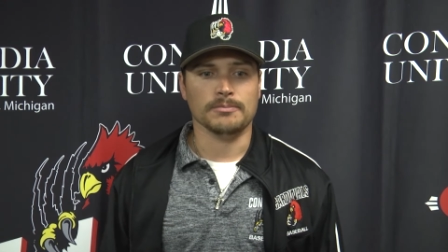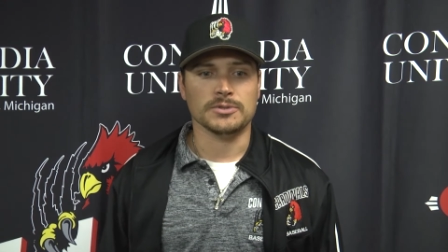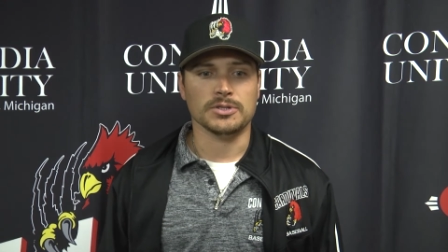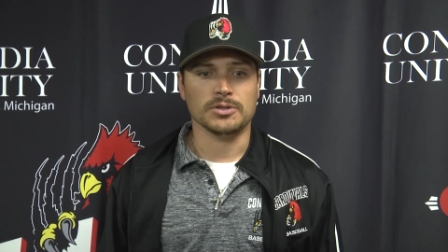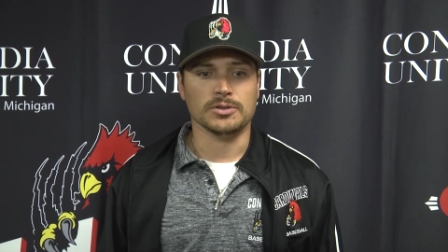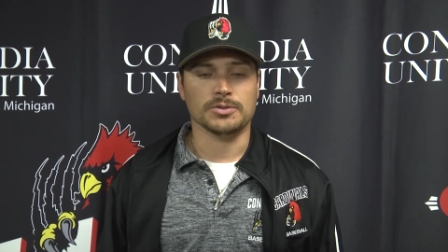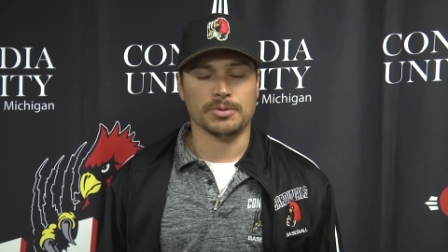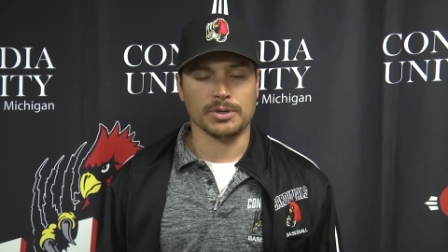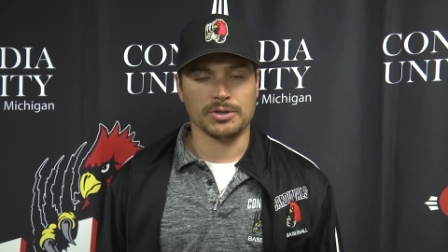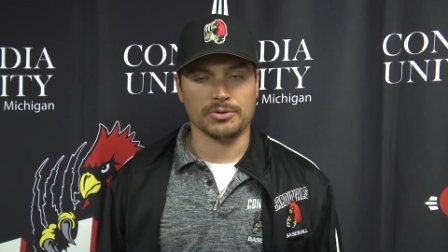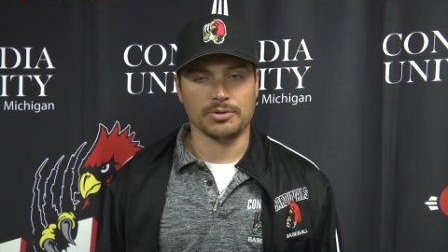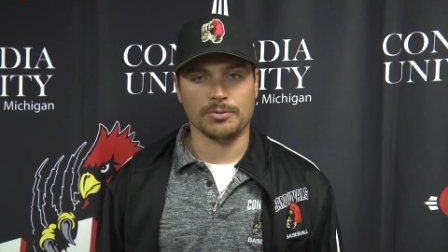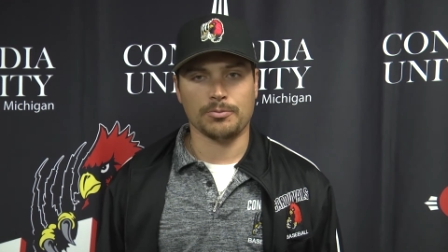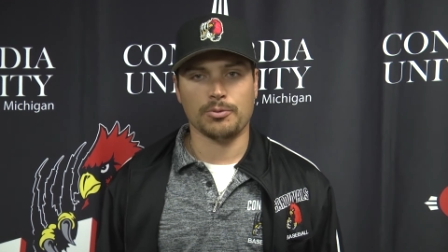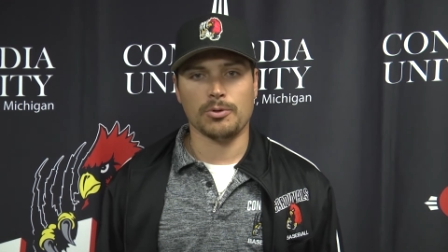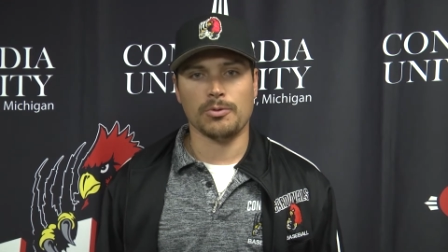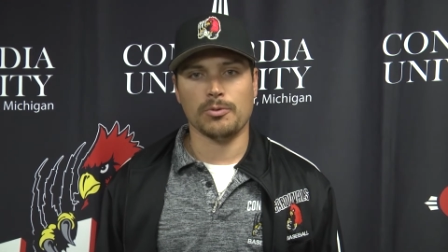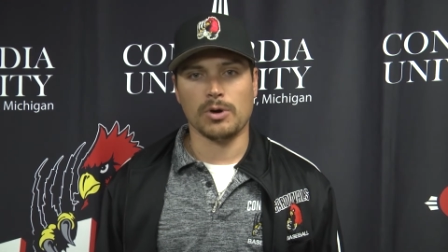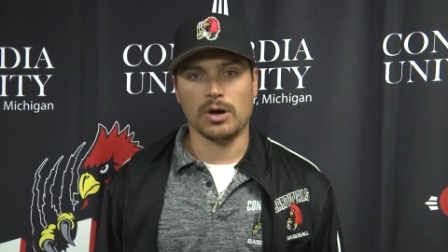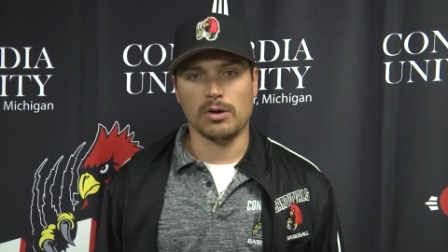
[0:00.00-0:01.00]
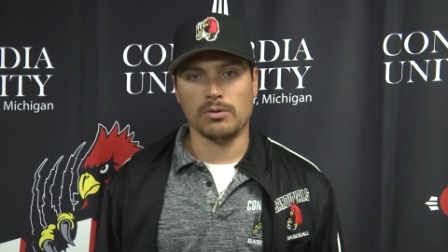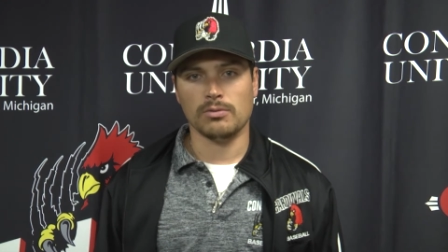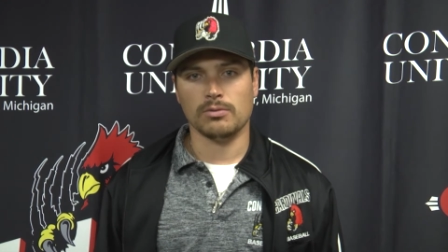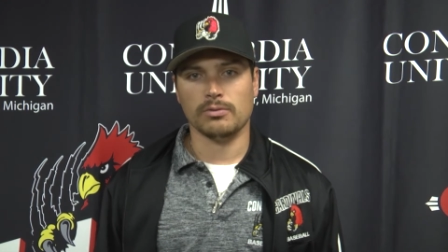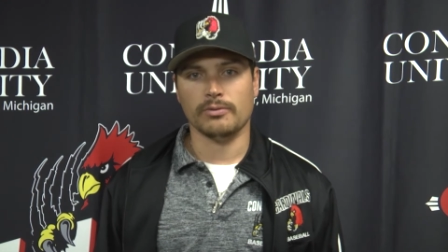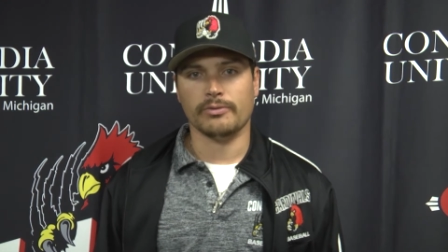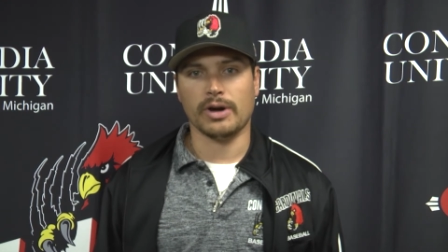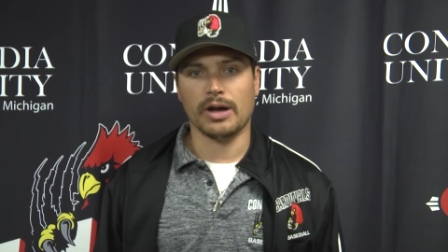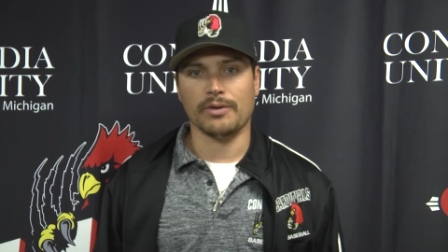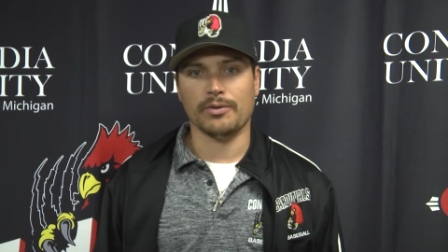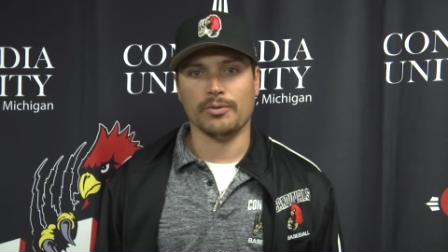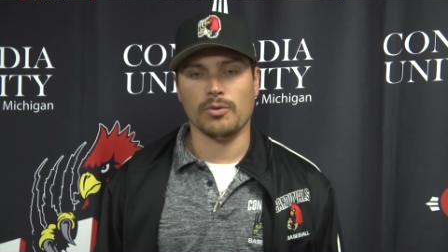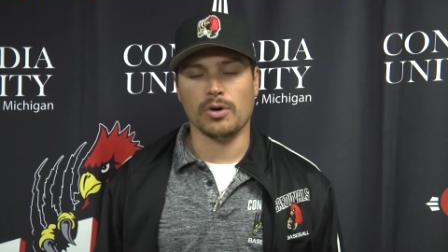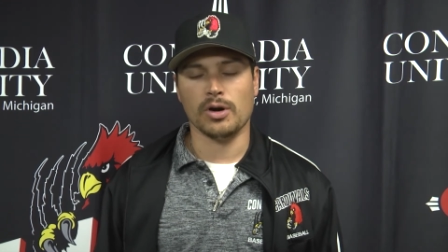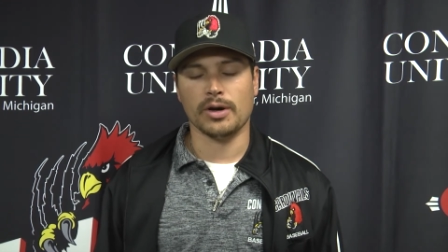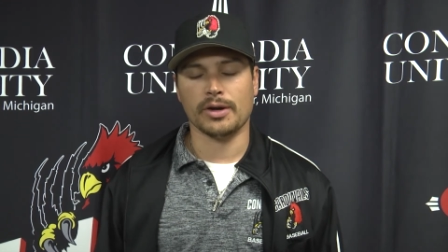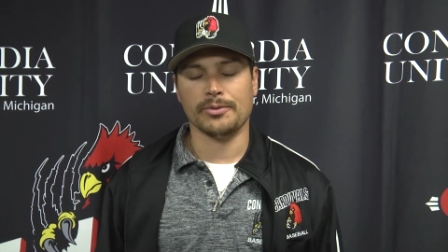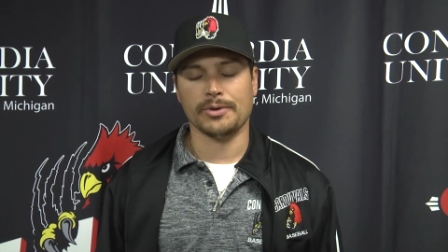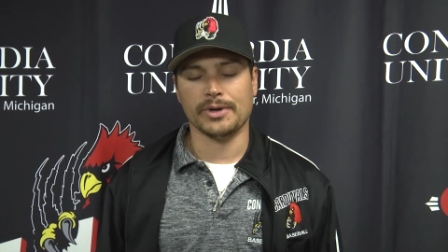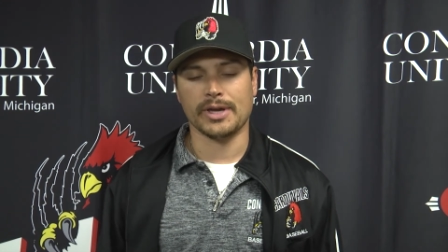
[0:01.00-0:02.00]
So spring trip went well.
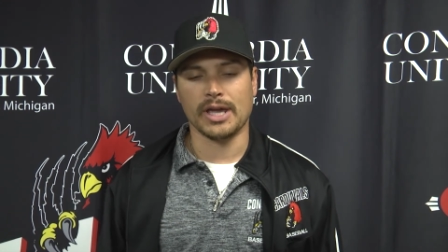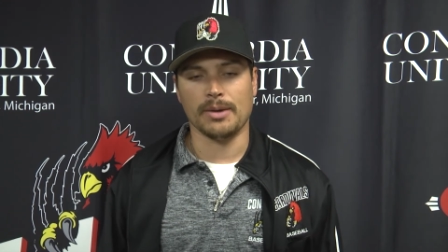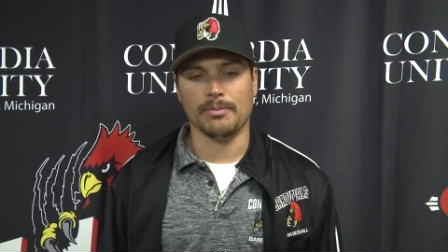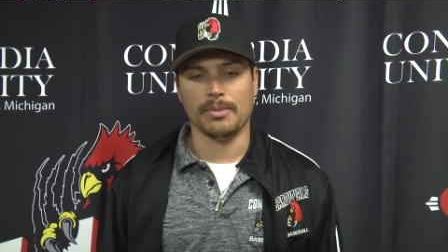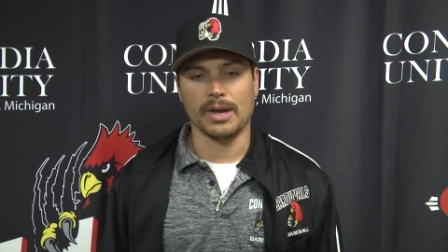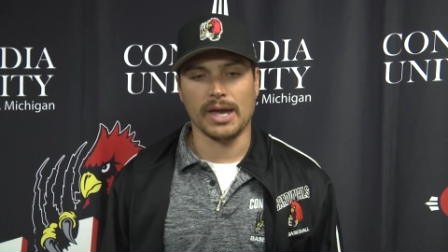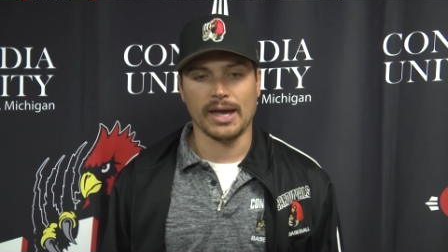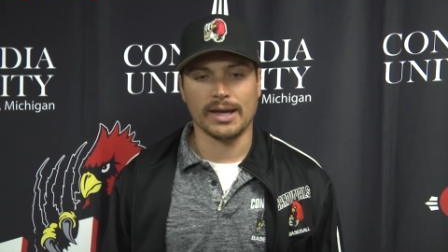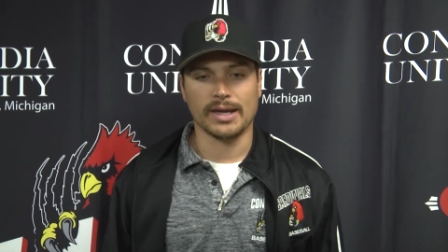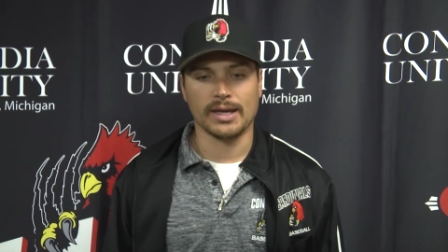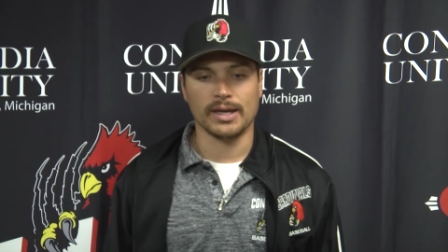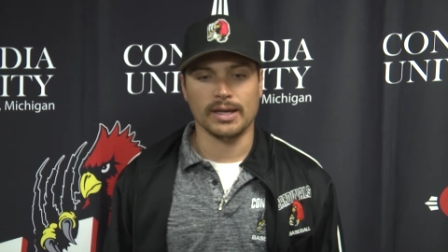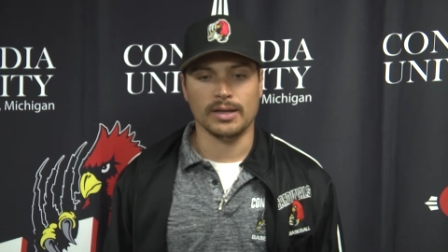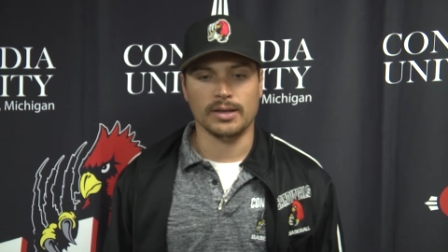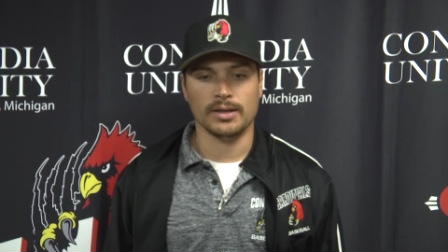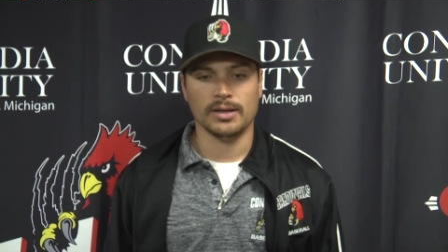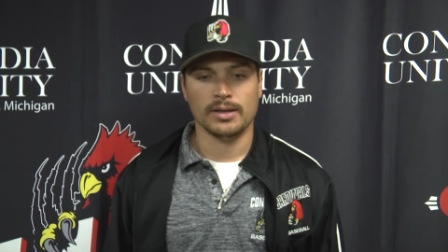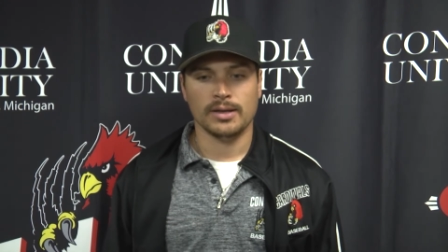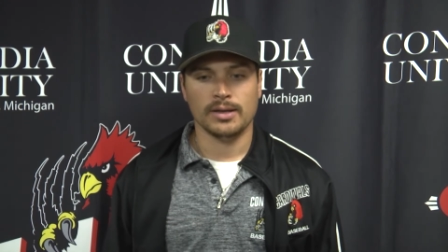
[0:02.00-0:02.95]
5-1, came back, and